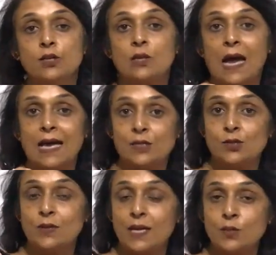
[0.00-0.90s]
So as
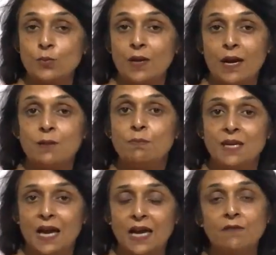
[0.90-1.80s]
soon as we write
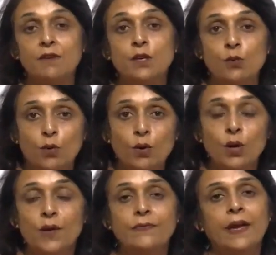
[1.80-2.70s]
BR, we know
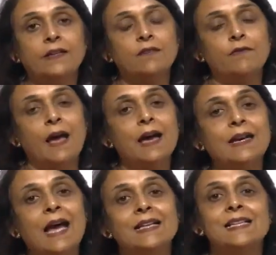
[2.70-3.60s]
that the flower
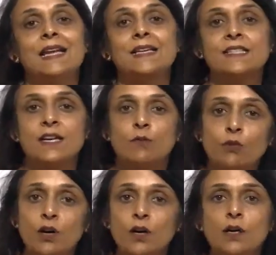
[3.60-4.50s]
has an extra
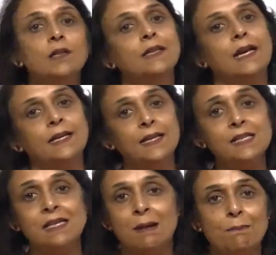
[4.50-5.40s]
word, that
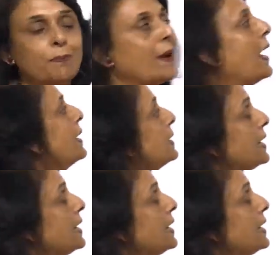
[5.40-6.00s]
is bract.